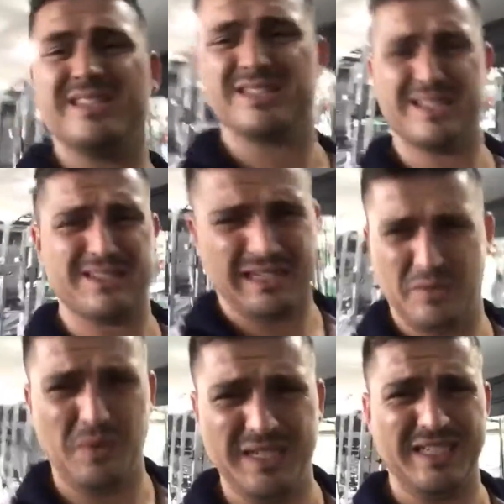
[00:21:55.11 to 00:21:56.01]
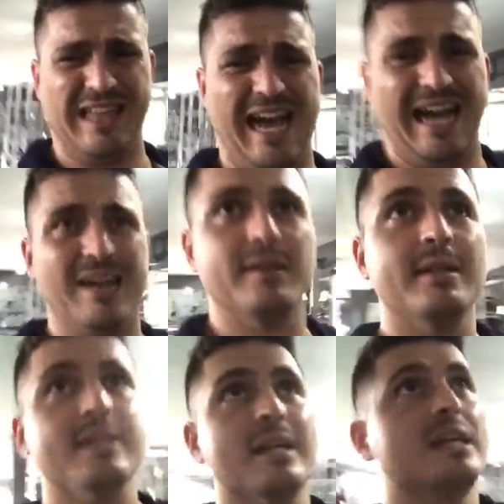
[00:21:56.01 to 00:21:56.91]
It's just like, what is that?
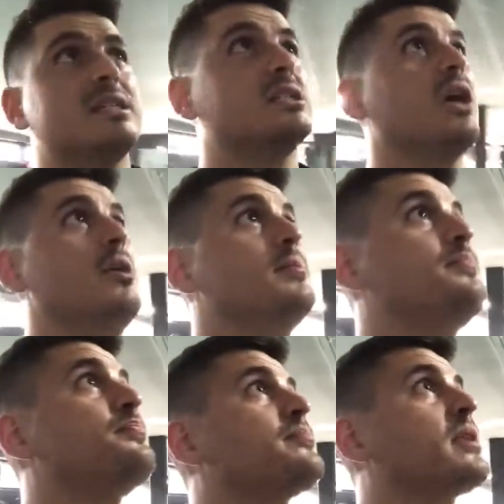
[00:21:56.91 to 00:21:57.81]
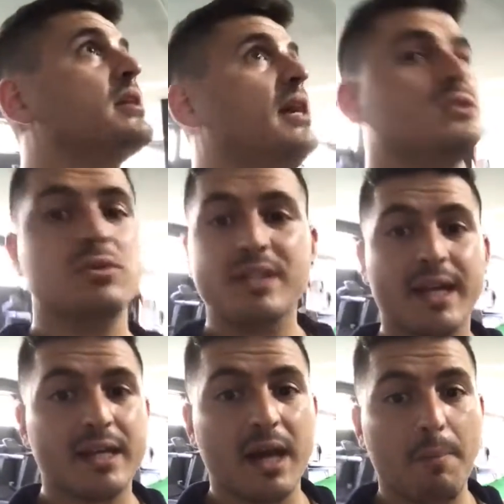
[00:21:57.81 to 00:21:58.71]
So that's all
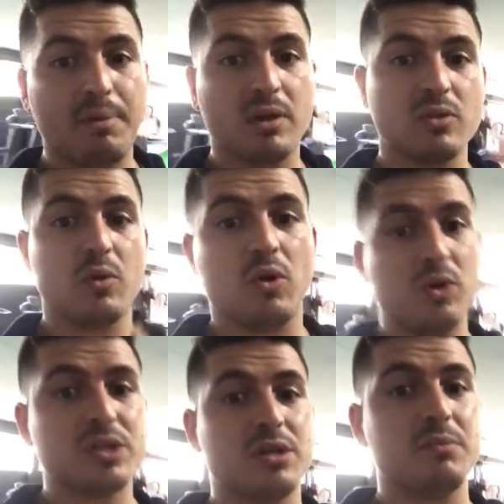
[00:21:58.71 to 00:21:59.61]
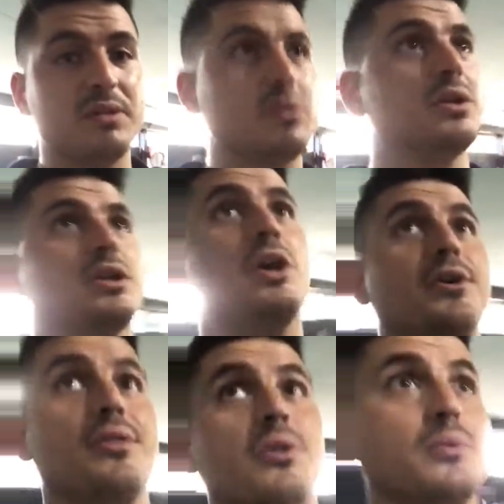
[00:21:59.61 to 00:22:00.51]
taken out because we're also going to be doing a
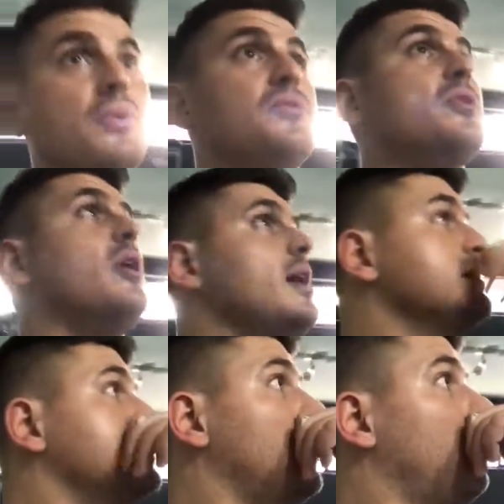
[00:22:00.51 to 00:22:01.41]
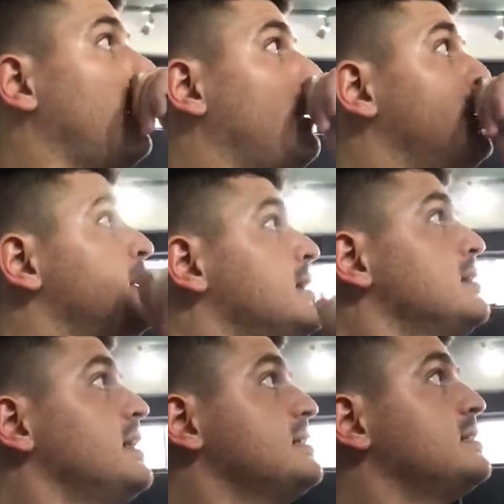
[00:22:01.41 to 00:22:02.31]
coat on the roof, guys. So
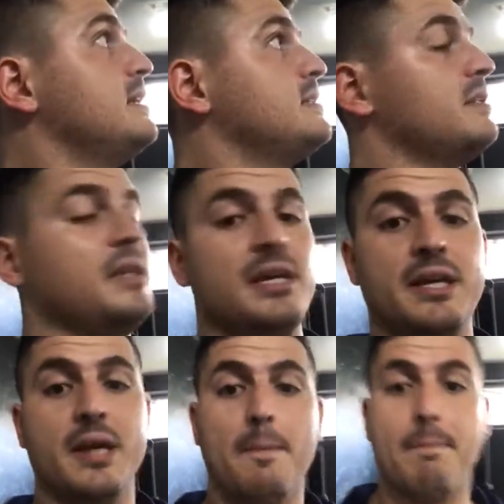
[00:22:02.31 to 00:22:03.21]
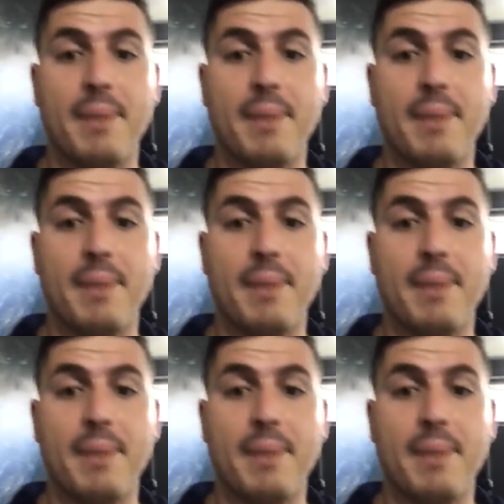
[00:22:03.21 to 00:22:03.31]
that's the thing here.